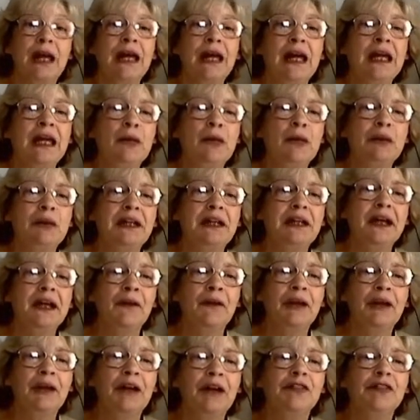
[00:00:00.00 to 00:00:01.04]
He would
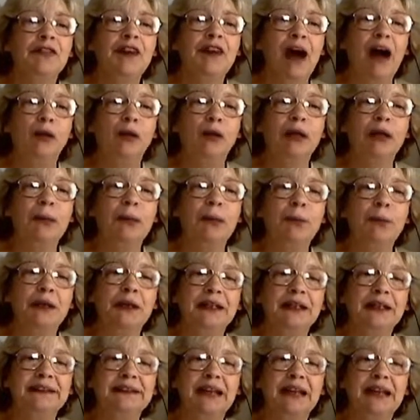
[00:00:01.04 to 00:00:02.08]
carry a fowling
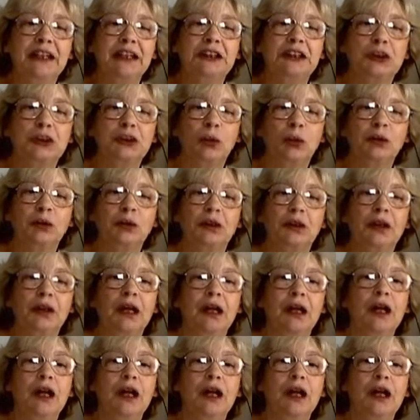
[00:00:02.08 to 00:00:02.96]
piece on his shoulder